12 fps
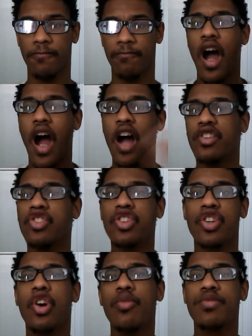I just
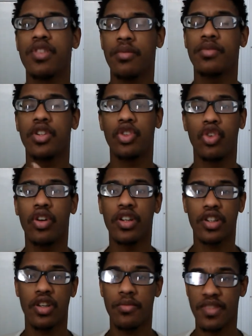hope something great
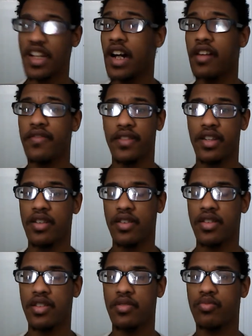comes out of
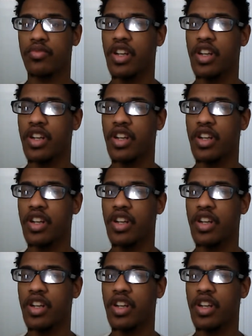this.